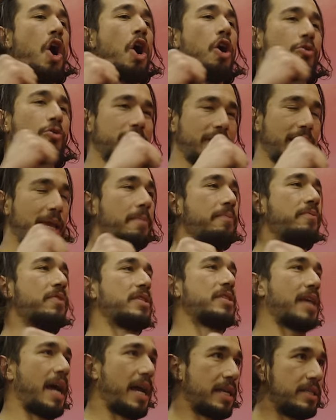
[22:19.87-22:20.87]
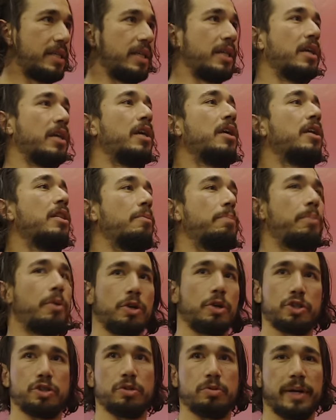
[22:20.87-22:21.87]
only emphasizing the
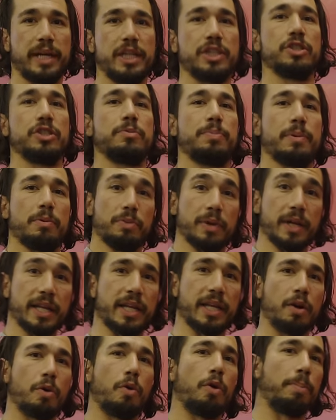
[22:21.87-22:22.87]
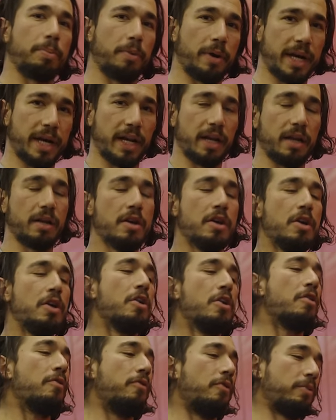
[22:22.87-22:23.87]
partial ranges, but really incorporating
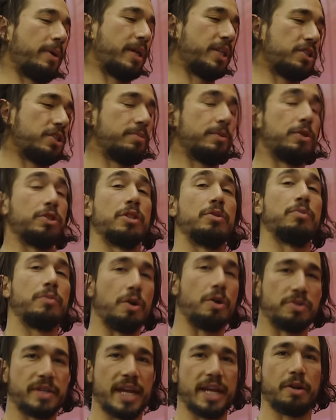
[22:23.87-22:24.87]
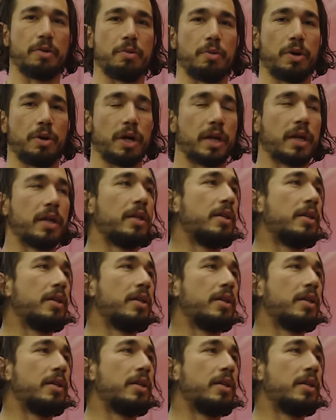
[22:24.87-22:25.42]
full ranges of motion, rotator work.